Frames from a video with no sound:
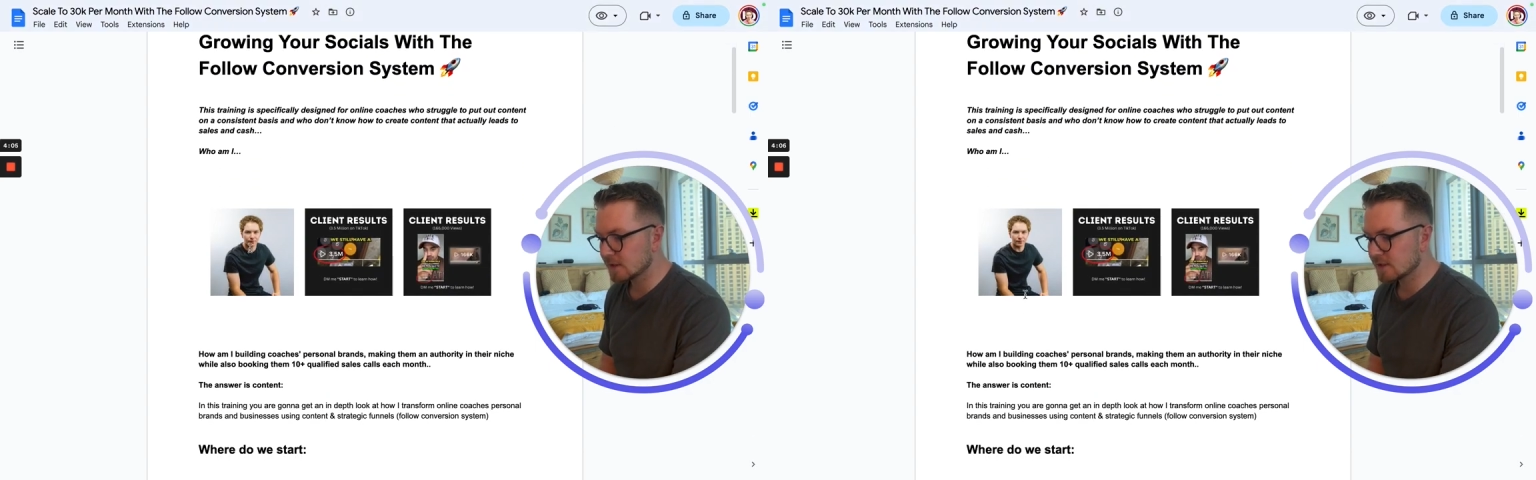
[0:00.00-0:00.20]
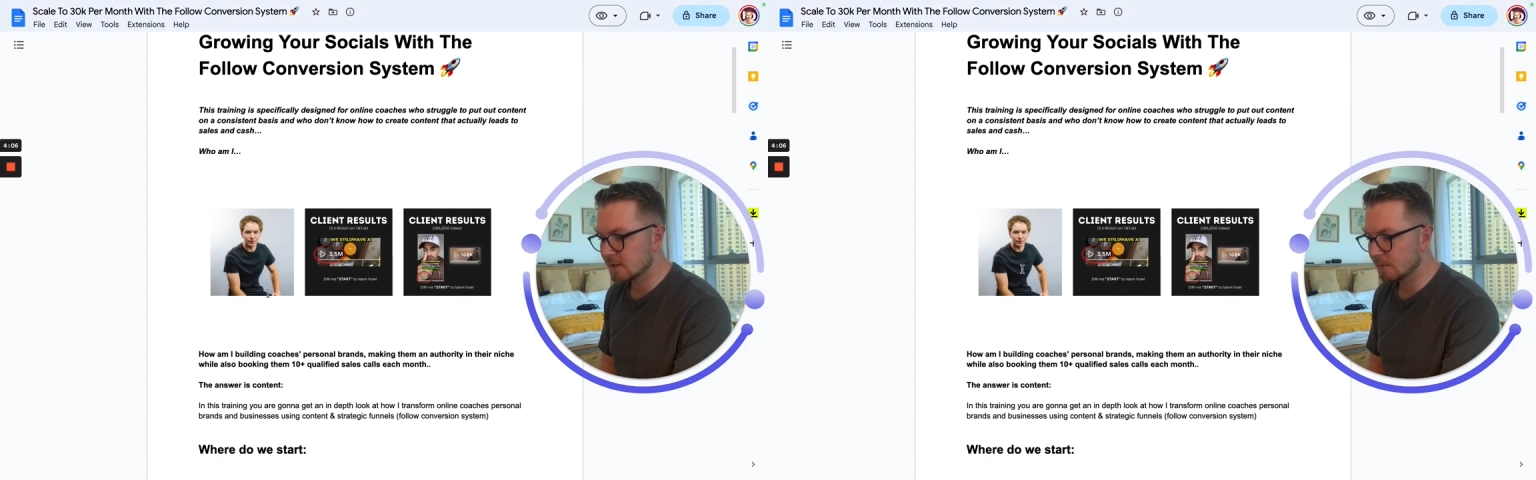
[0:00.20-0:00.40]

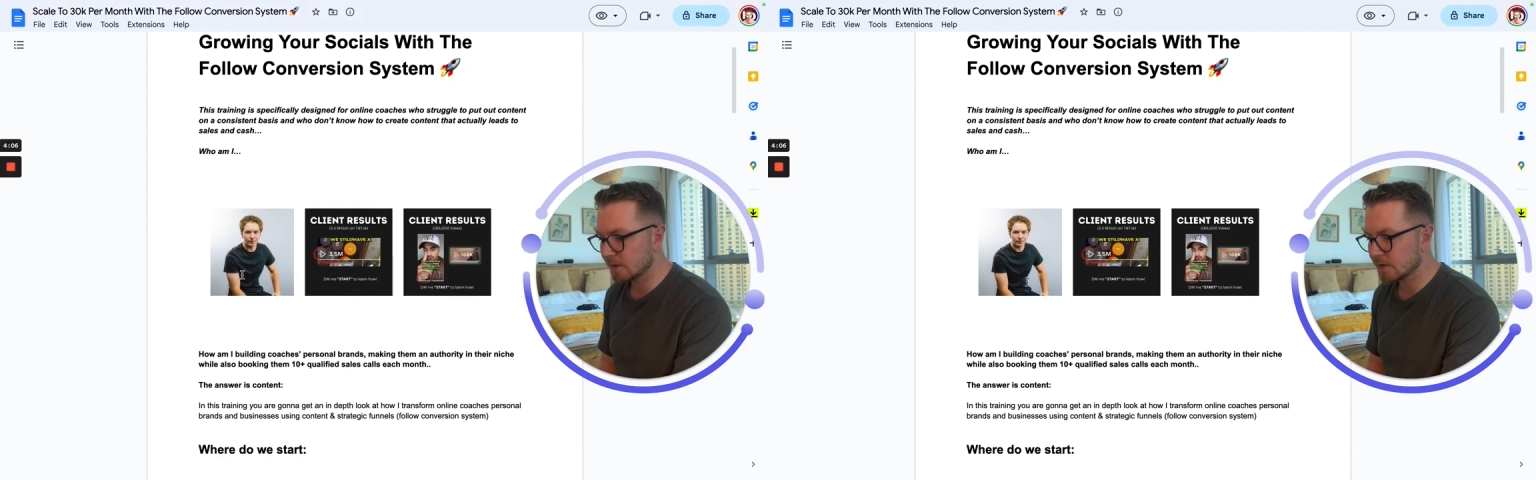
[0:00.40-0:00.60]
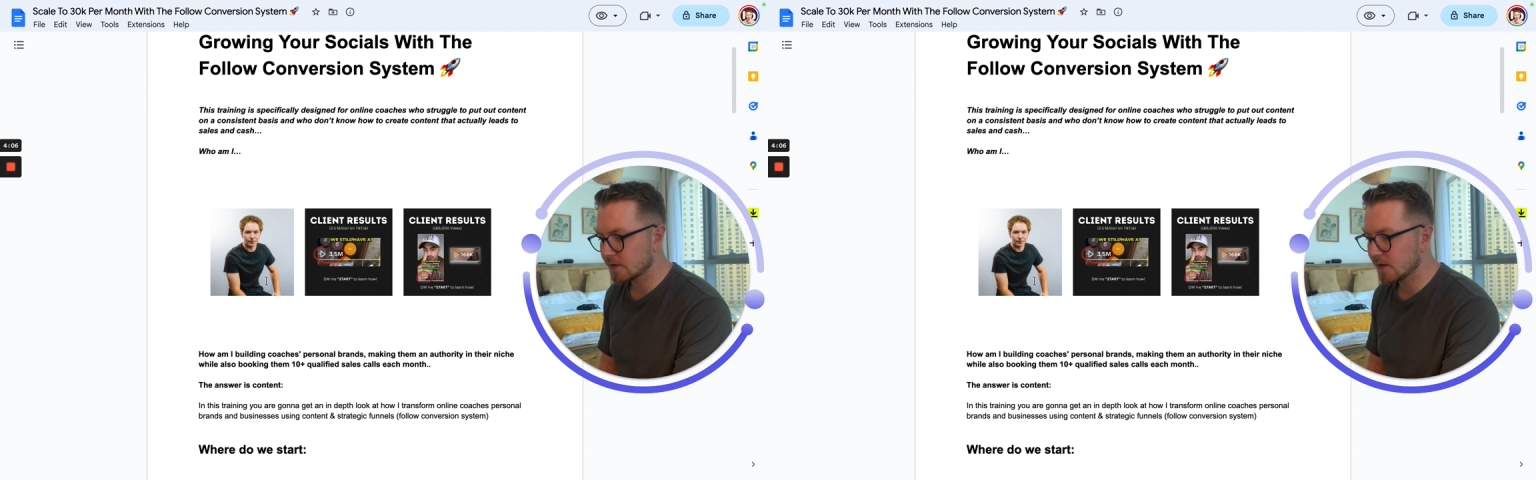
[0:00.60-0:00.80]

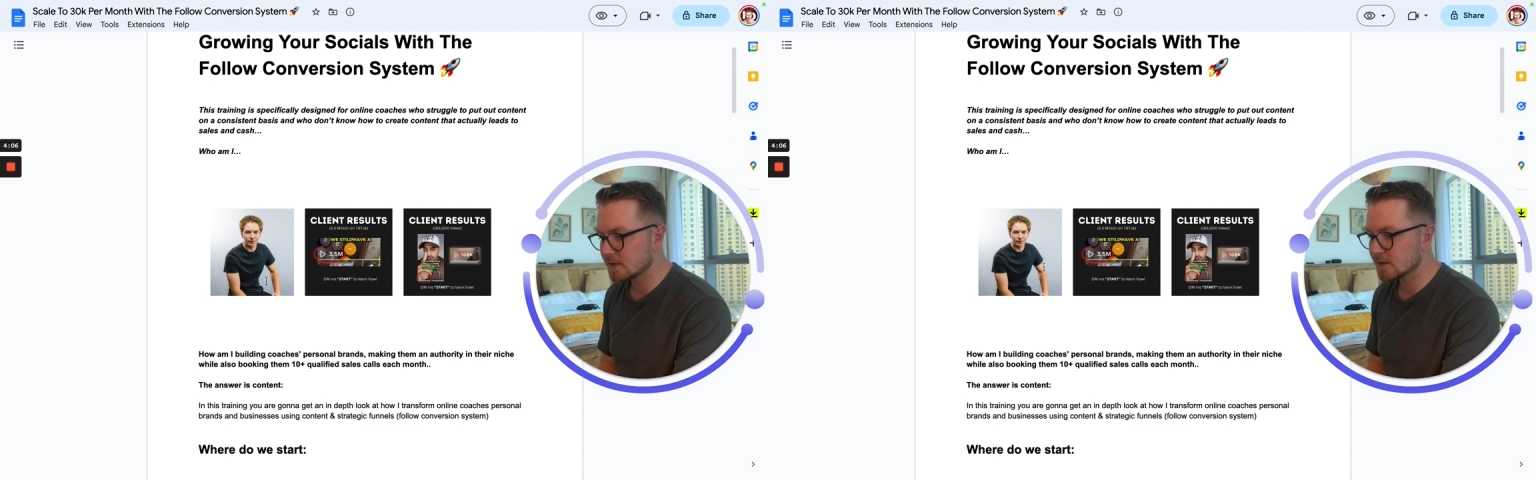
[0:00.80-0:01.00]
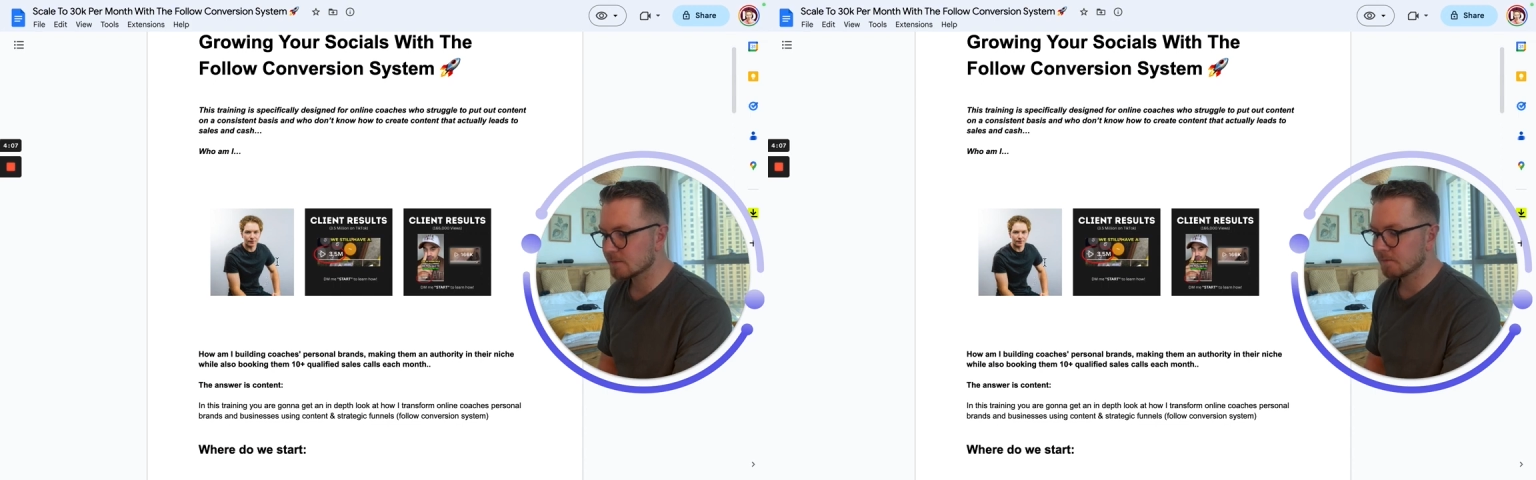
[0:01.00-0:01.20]
similar to
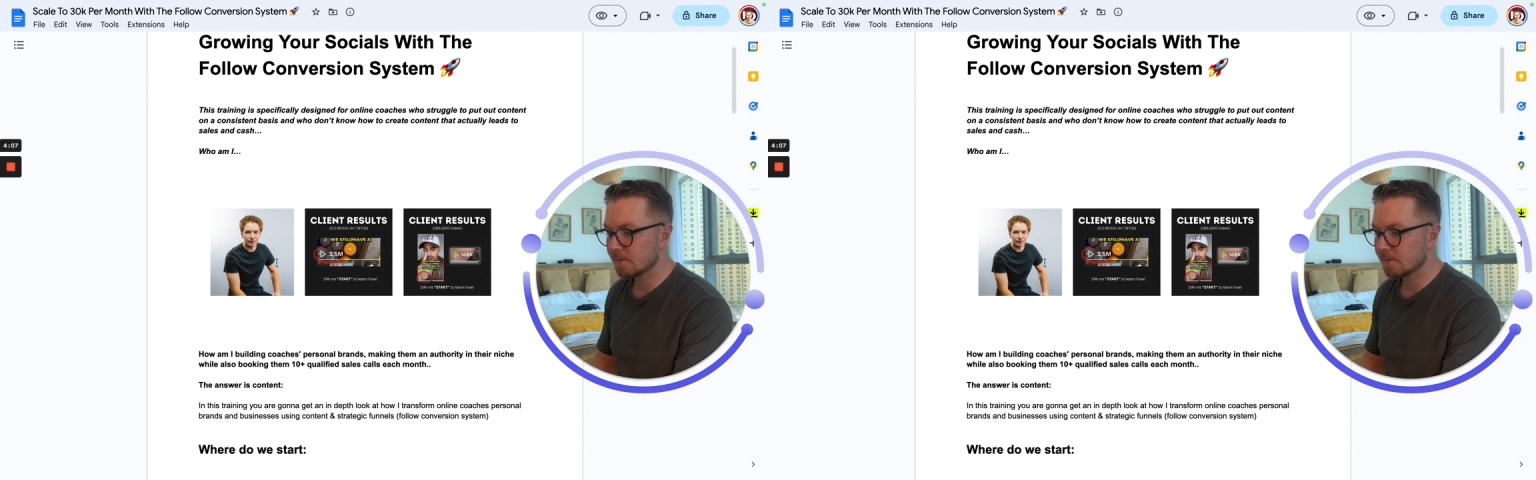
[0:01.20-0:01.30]
this